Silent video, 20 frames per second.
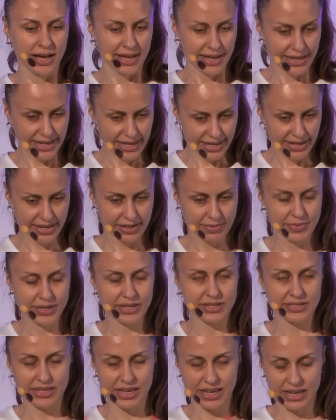Again,
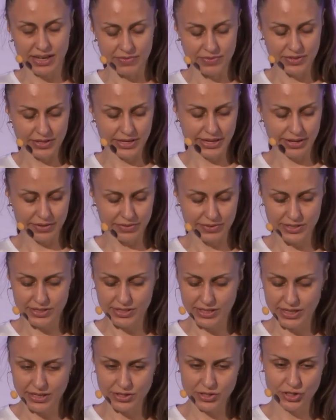because I have the health
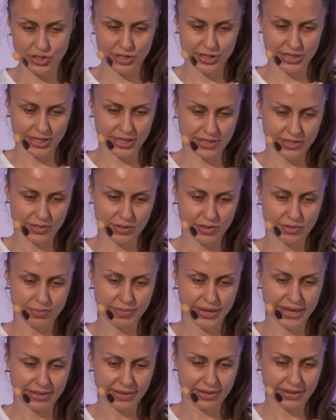extension, is
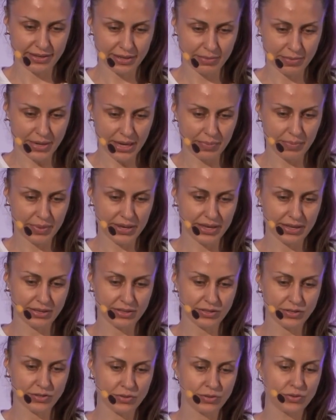automatically mapping
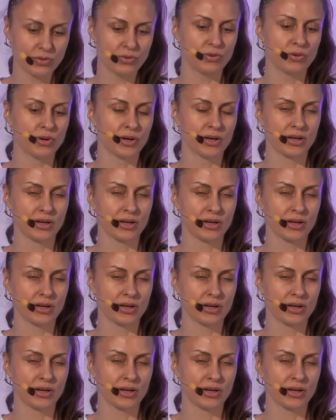to